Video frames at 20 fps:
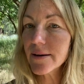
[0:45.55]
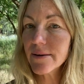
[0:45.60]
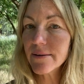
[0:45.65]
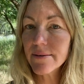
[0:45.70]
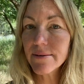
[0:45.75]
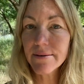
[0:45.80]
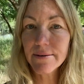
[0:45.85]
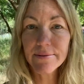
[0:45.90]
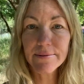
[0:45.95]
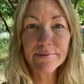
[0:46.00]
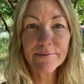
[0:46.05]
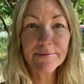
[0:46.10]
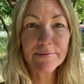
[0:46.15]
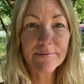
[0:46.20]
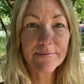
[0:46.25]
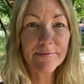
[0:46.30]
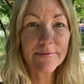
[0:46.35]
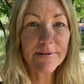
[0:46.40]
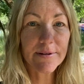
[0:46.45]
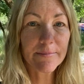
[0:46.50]
I wonder
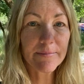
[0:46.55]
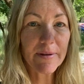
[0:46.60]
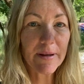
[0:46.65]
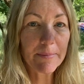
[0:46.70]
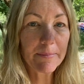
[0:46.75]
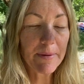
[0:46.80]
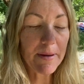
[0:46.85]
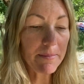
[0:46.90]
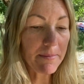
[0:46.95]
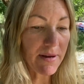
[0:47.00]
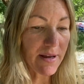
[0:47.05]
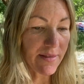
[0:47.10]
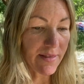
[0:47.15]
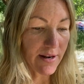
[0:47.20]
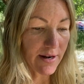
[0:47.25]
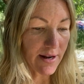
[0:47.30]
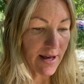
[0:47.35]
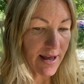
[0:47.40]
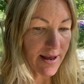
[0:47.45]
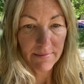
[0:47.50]
if something bit me in the
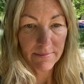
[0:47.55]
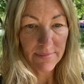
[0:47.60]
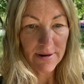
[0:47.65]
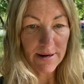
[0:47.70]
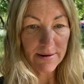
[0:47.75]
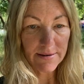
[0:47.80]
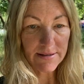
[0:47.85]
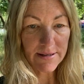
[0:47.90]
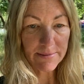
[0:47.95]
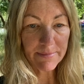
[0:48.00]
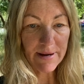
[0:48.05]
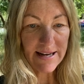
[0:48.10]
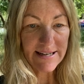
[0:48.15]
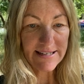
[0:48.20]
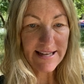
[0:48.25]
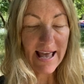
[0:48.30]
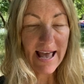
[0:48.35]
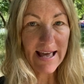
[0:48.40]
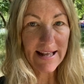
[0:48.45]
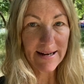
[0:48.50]
night, but I was in my
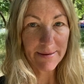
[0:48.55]
tent.